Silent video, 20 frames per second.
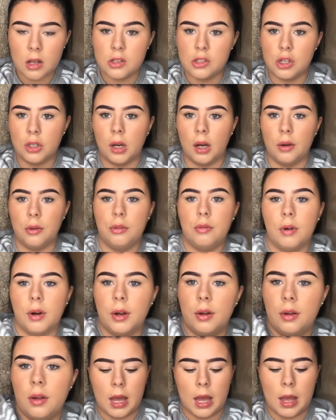to go
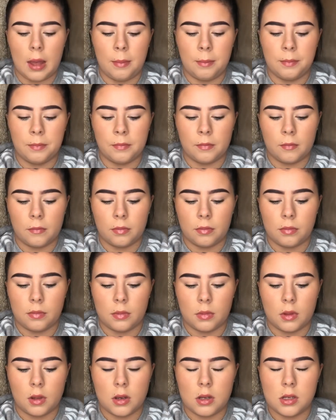through.
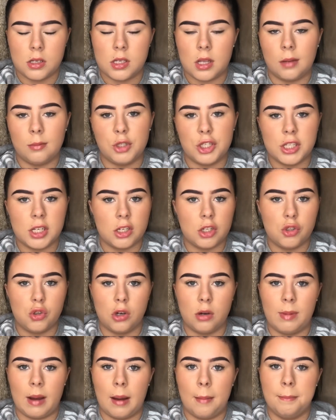So I'm just going to talk
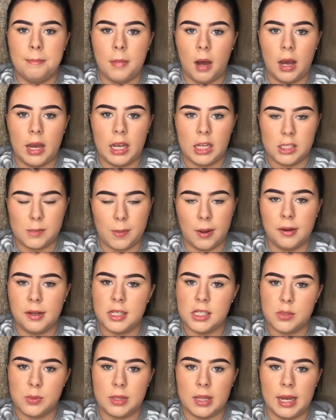about my
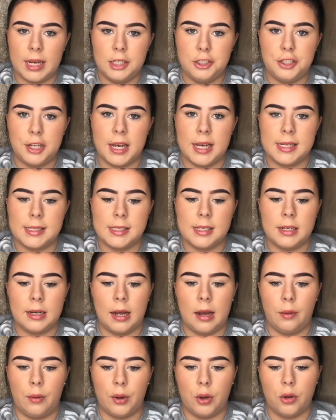experience with HS and
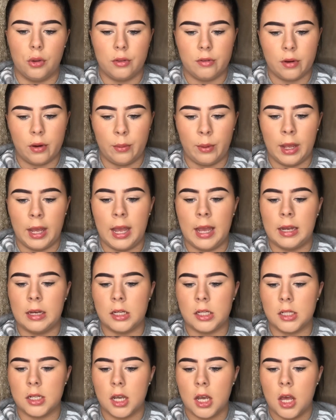how I got through it,
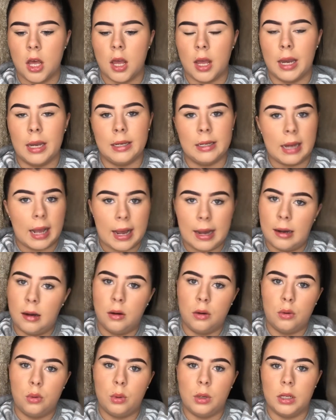and
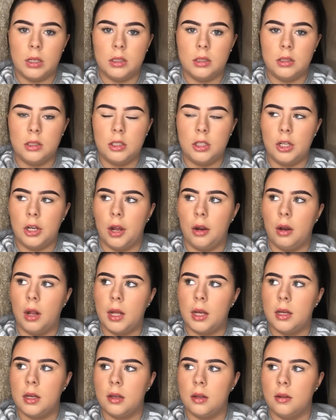now, and, you know,
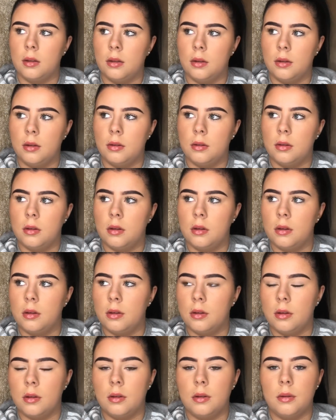like,
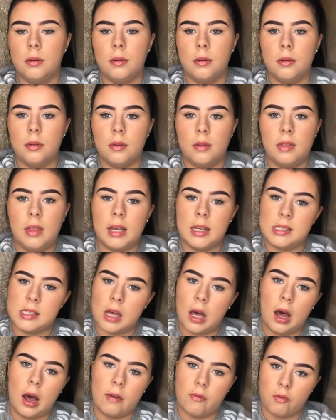things
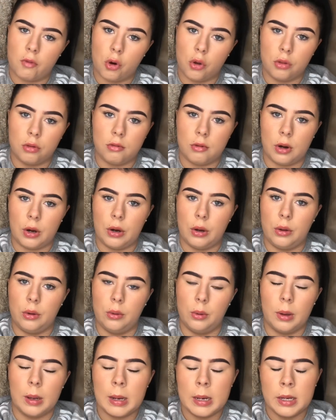that I've gone
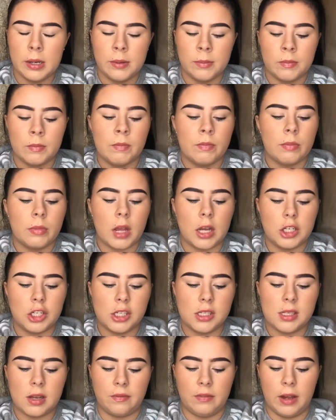through and
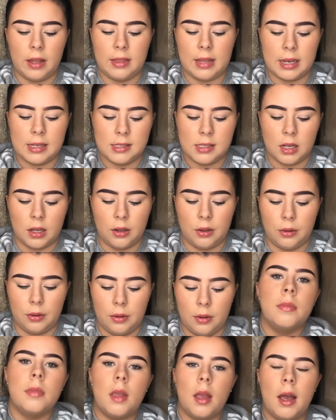just stuff like that. So
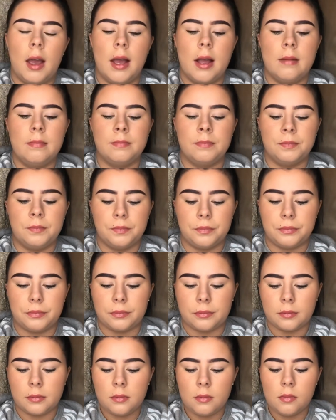
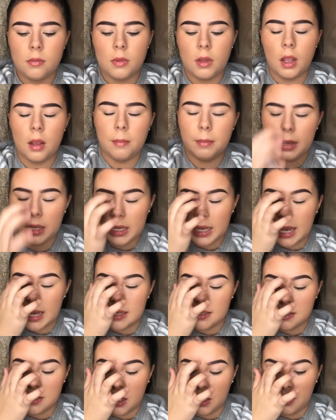but yeah,
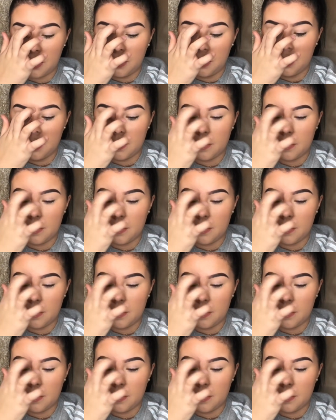so